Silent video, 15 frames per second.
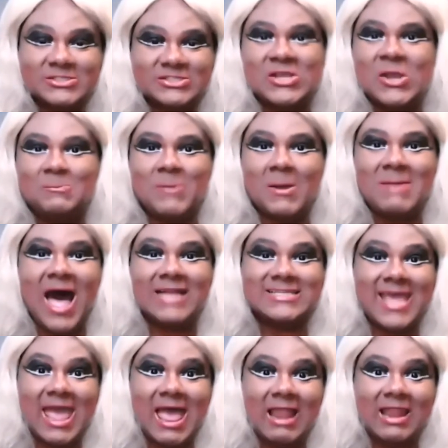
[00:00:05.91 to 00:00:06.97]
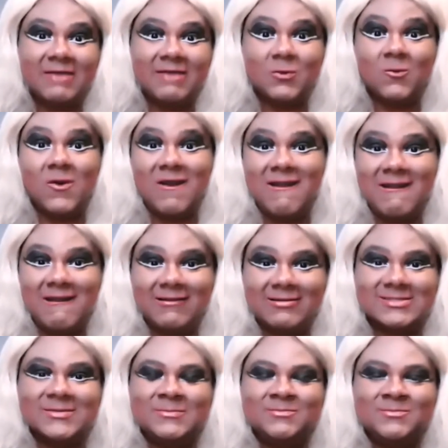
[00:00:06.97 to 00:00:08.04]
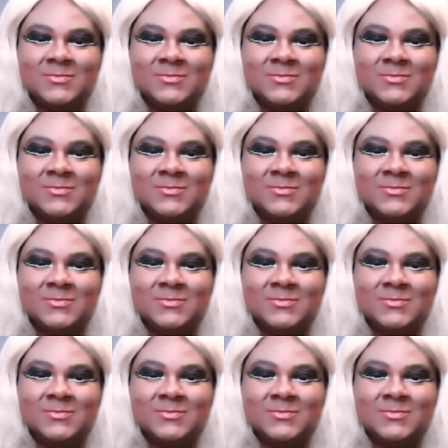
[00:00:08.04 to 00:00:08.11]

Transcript: supermodel of the world,